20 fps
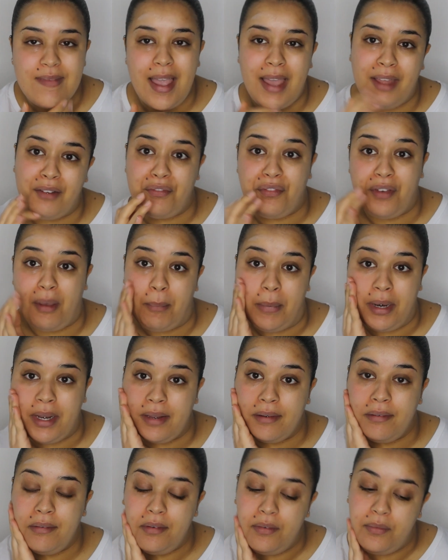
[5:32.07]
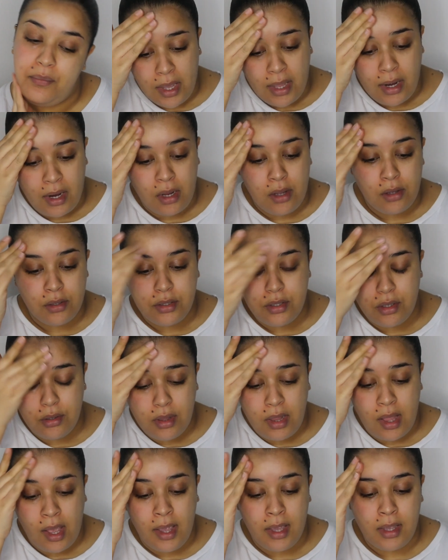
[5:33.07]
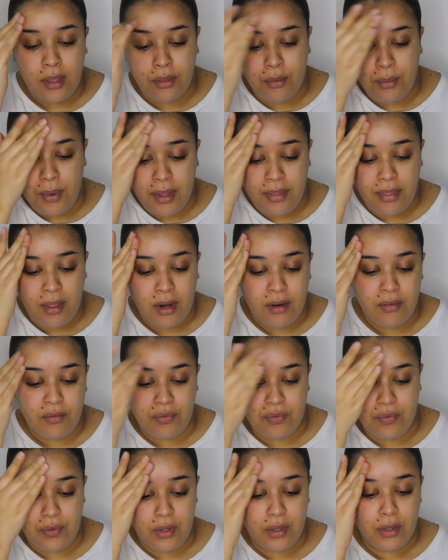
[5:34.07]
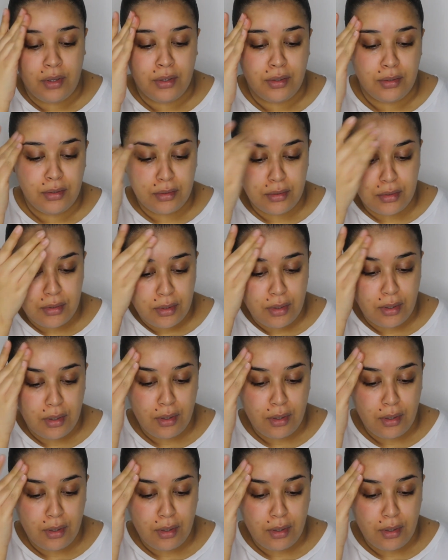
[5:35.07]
and feminine, and I also like the way that it feels.